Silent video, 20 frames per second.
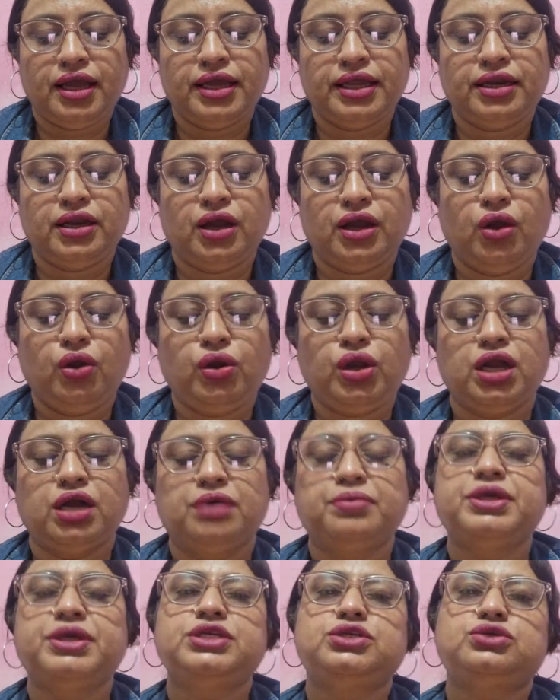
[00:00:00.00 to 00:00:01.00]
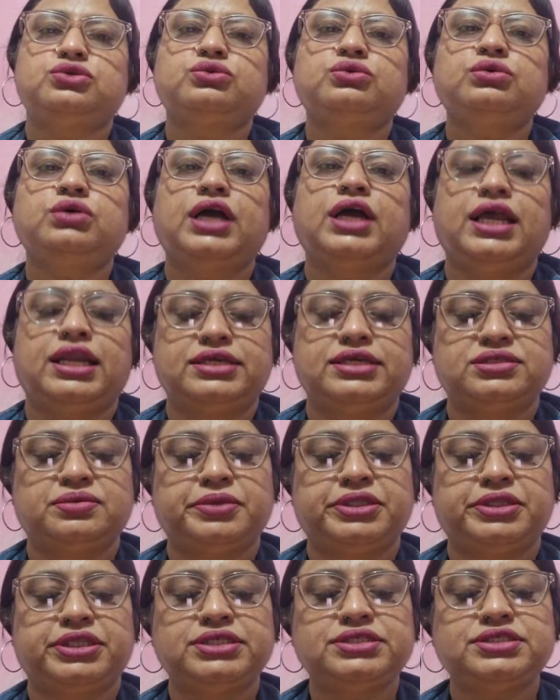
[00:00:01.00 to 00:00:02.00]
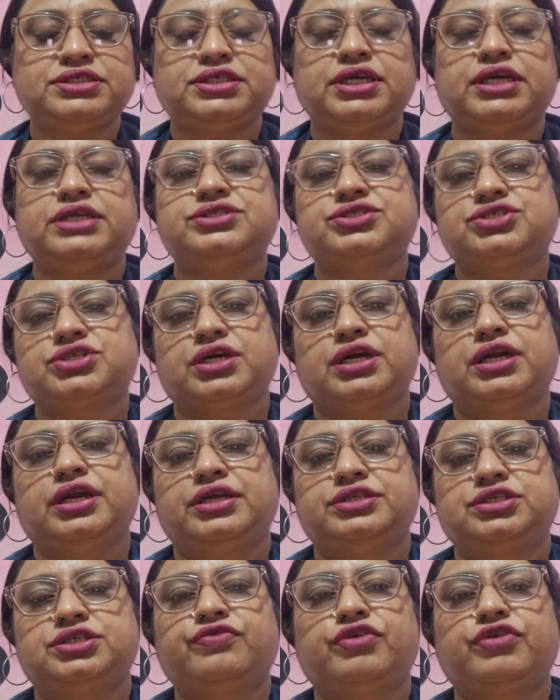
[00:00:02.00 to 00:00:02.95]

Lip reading: And now coming to Elizabethan stage condition.